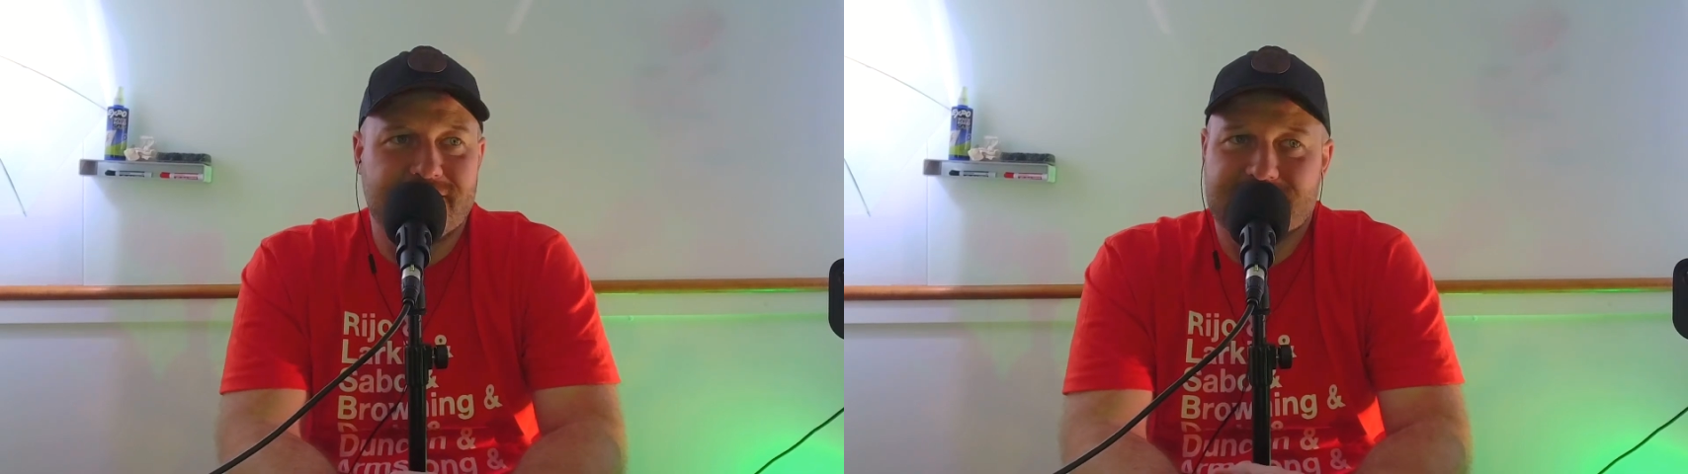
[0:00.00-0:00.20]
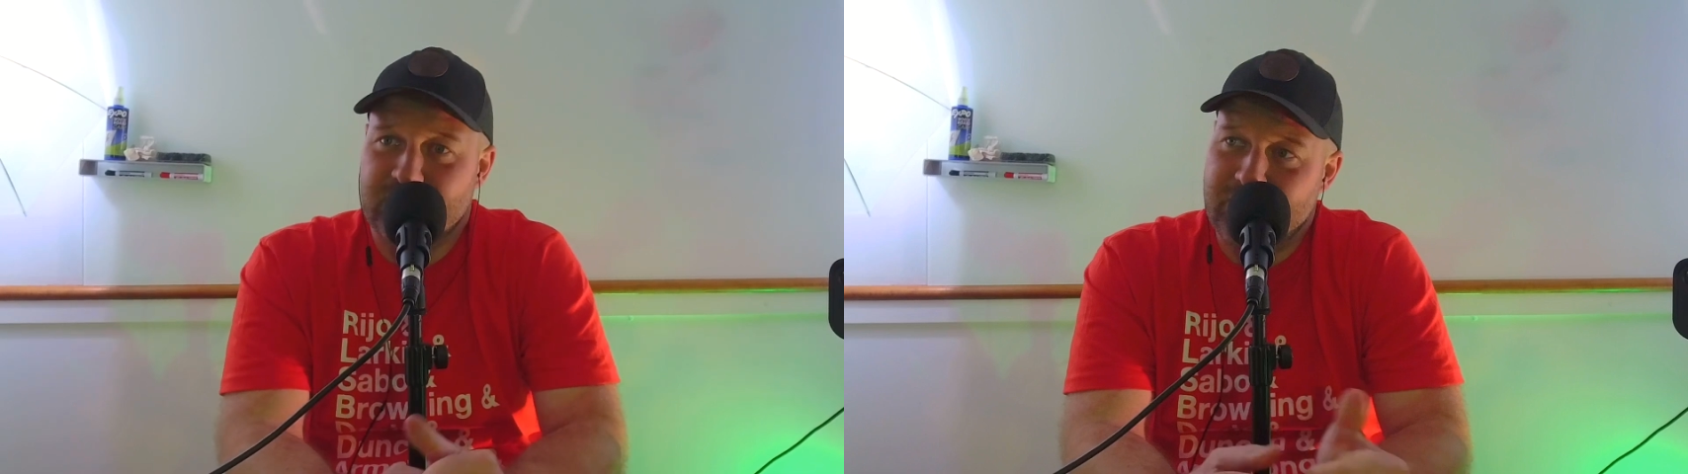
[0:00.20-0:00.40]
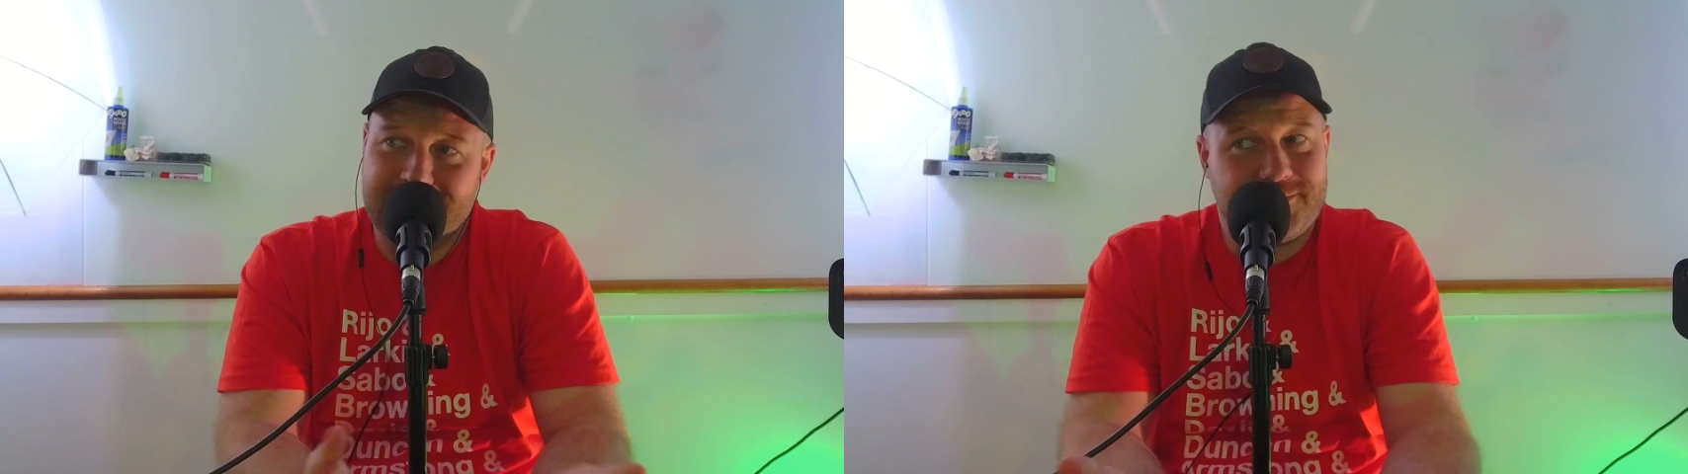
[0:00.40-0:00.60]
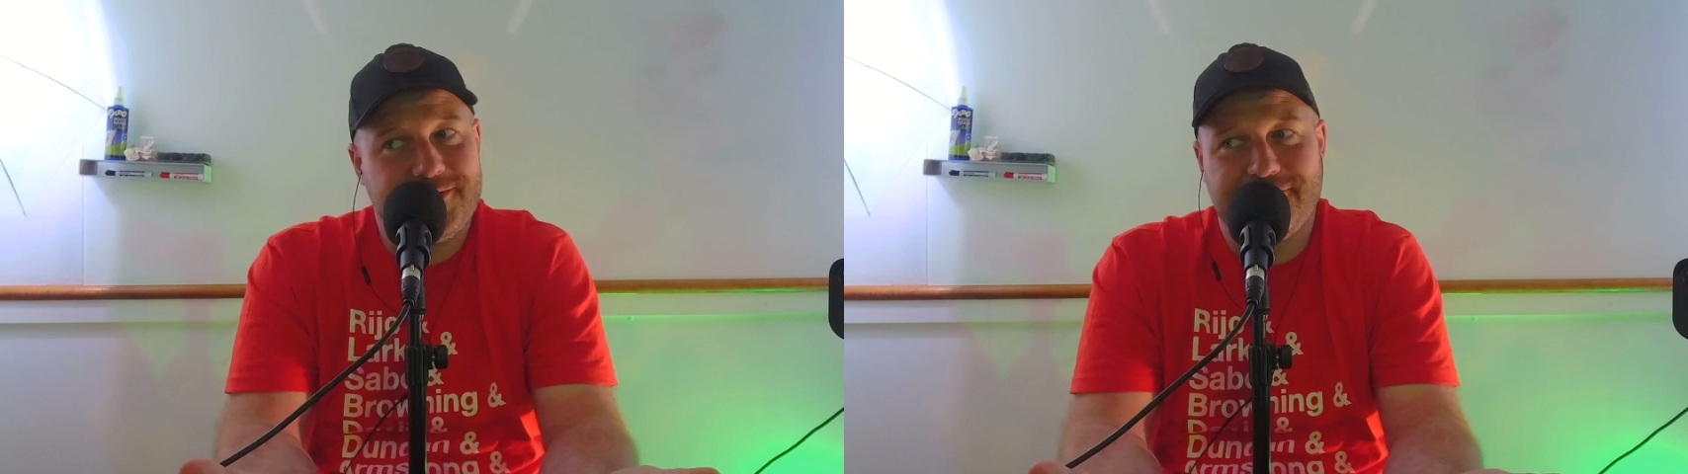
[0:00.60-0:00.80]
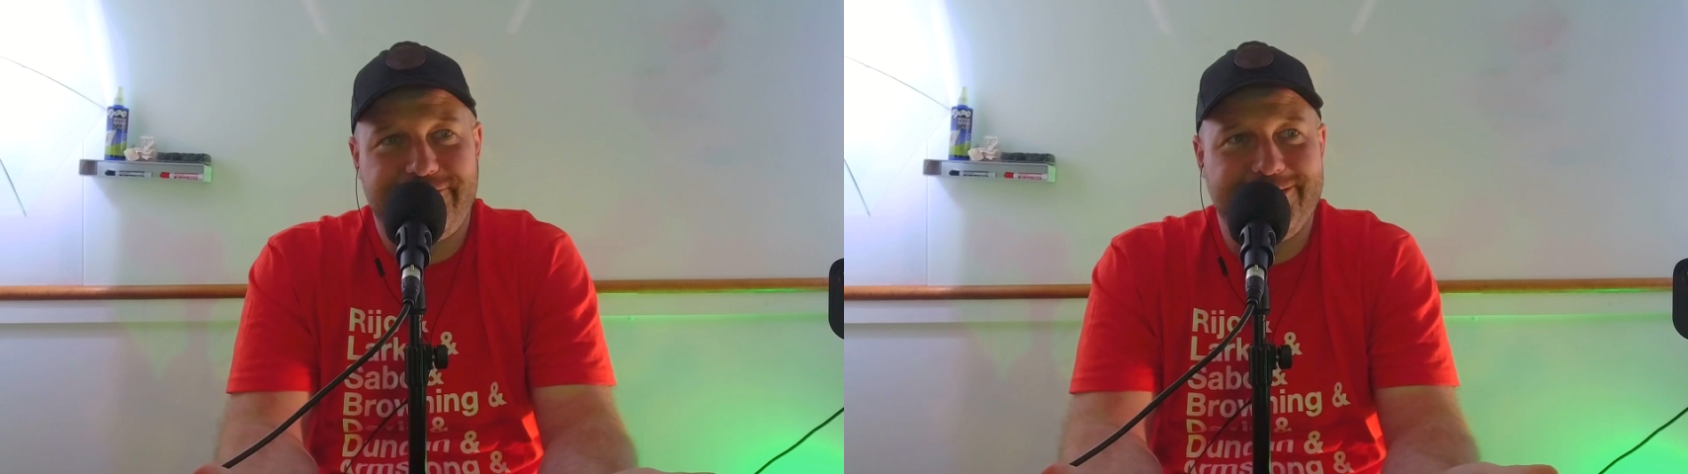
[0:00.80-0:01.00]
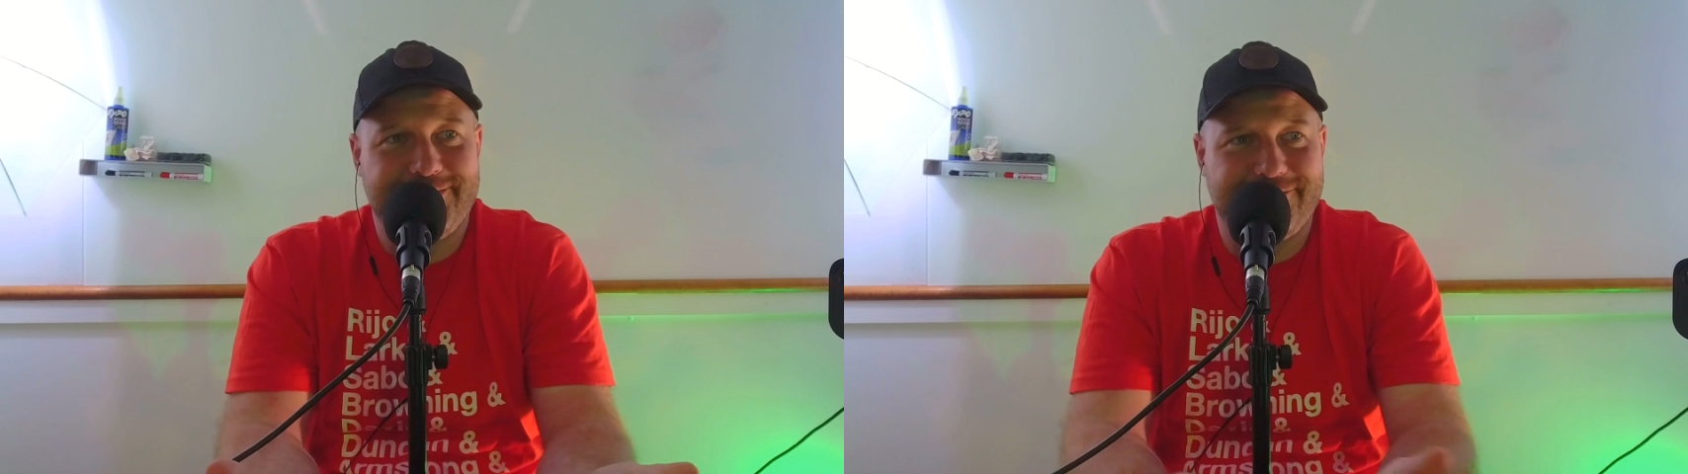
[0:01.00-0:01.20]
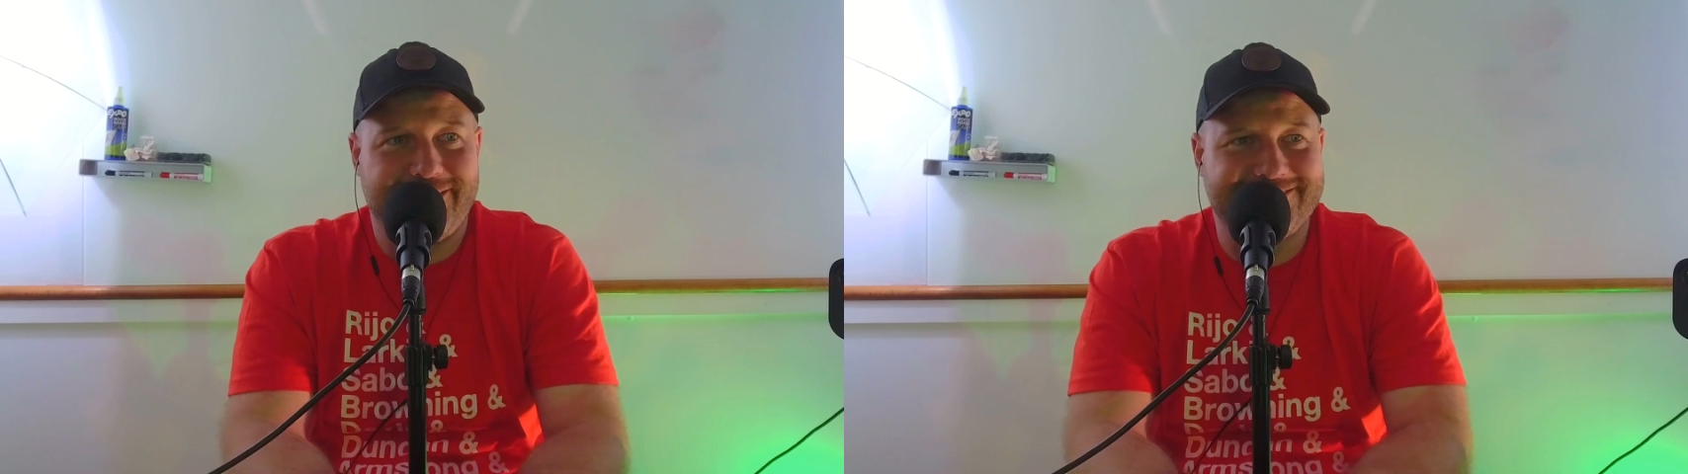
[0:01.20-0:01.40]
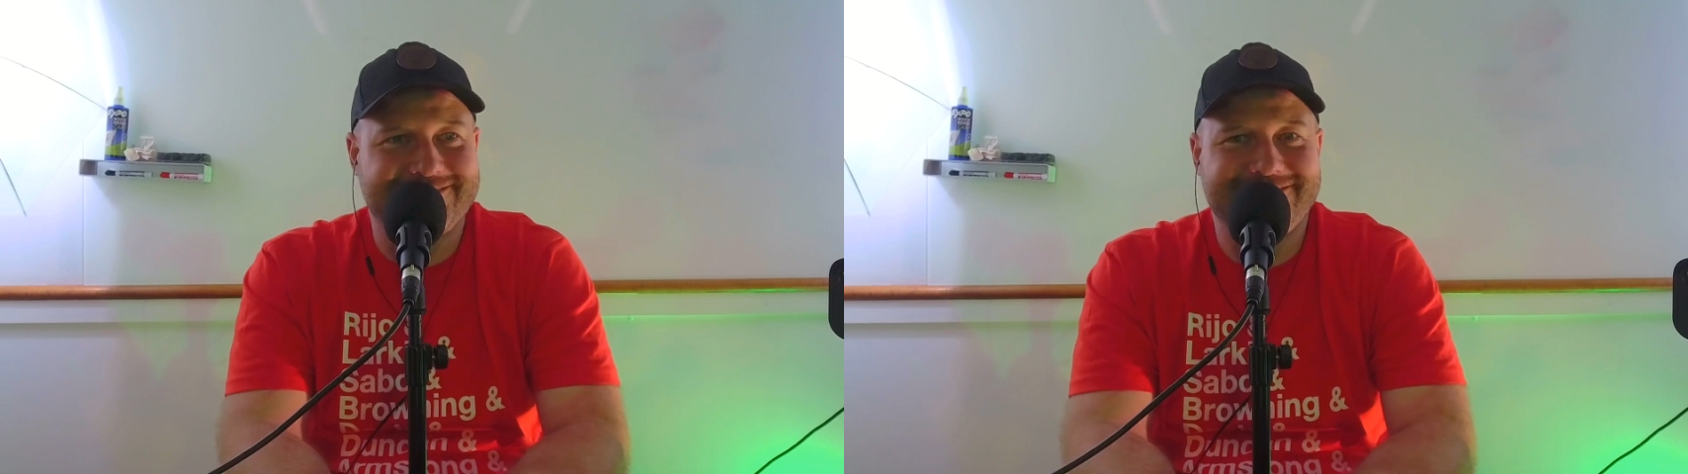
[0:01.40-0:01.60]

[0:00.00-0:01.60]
so welcome to the family grace